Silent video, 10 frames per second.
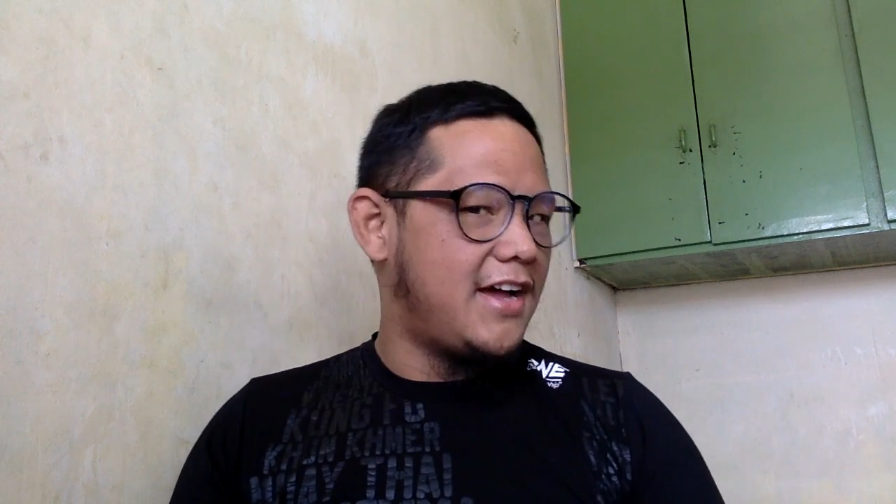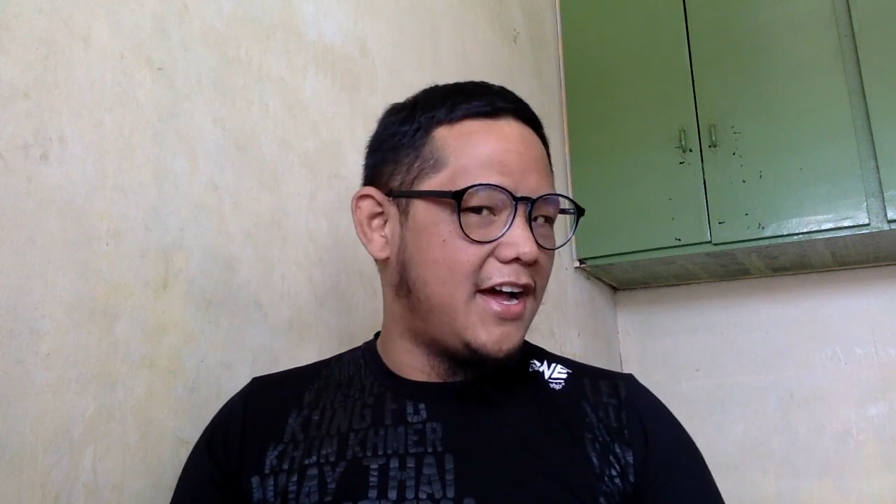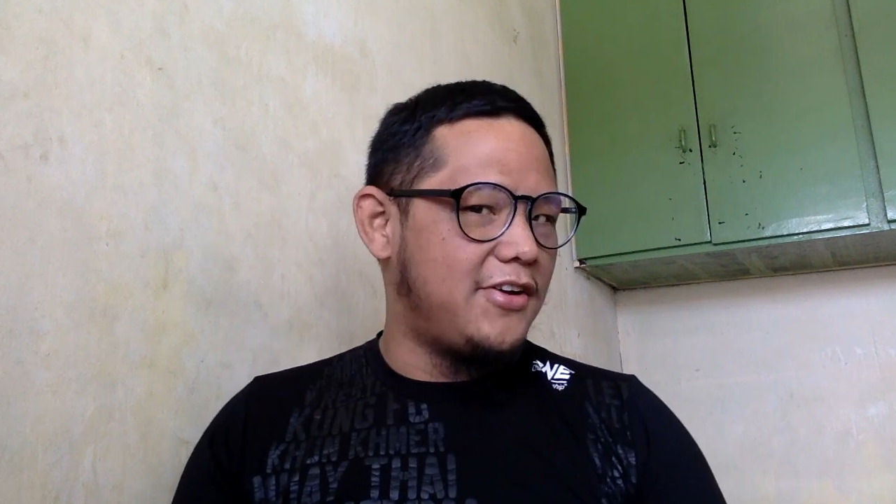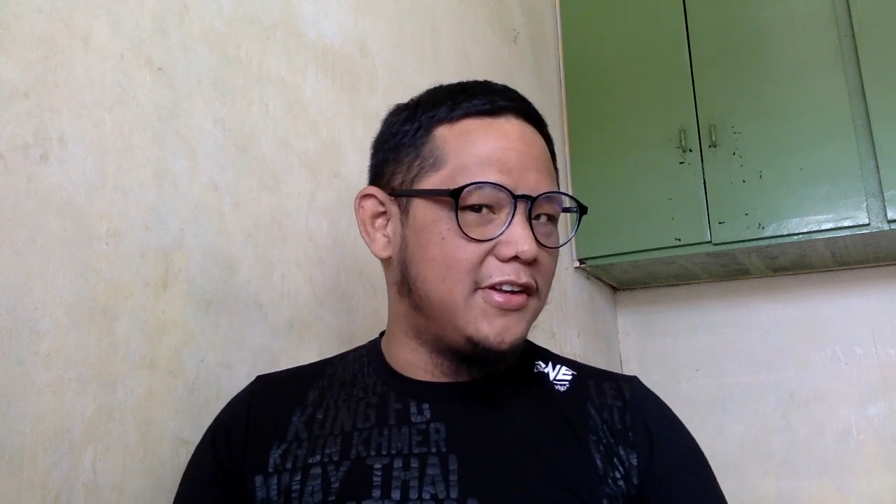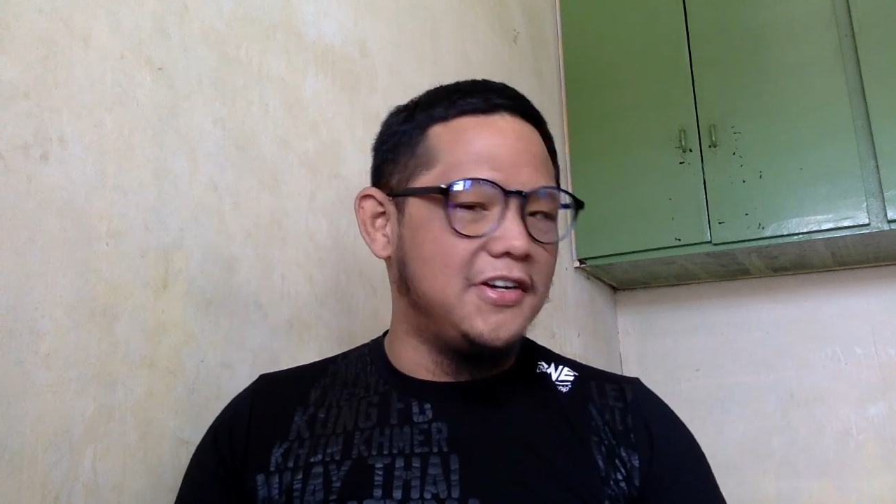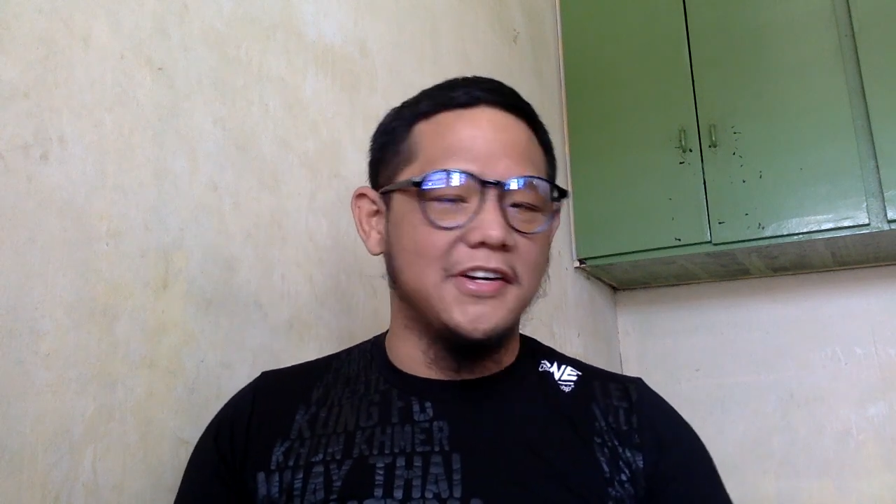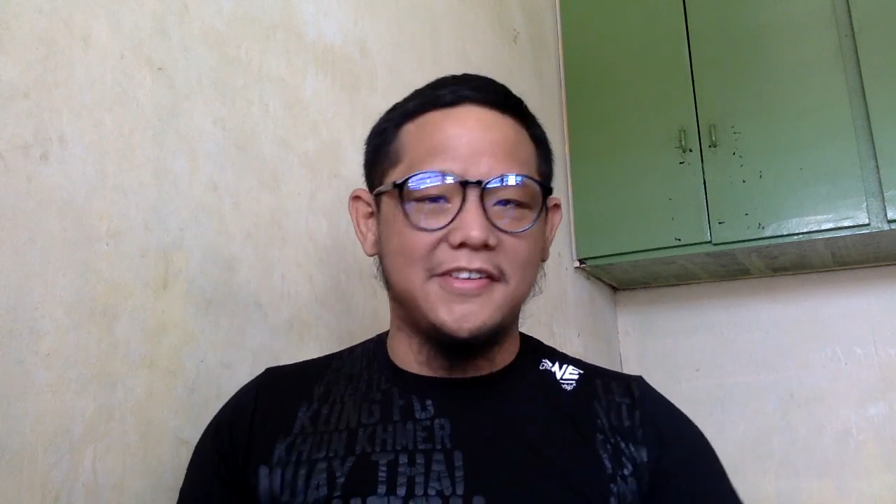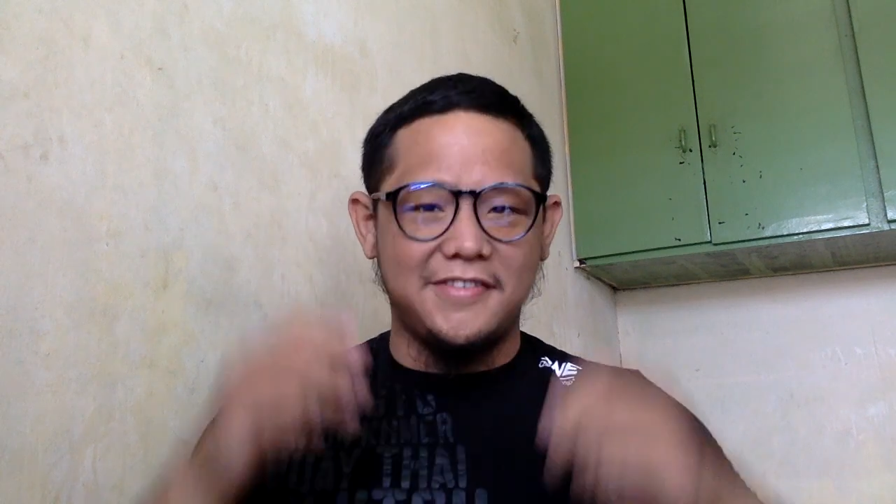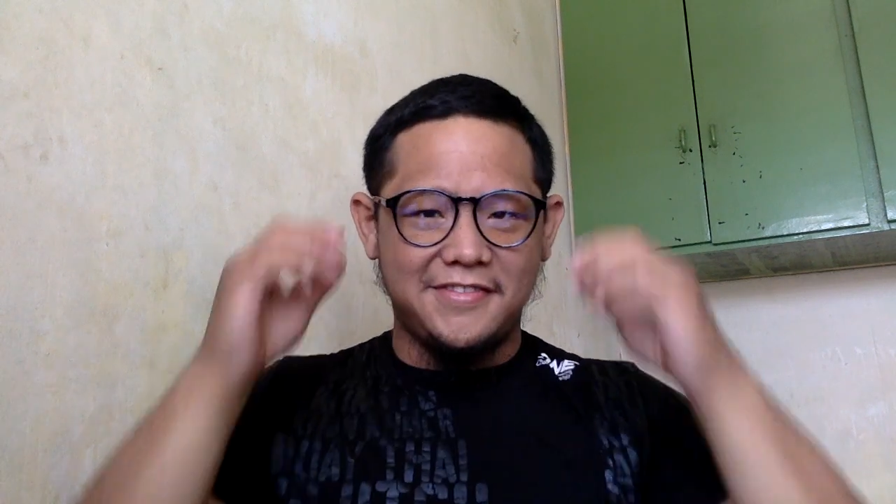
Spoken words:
How do I look?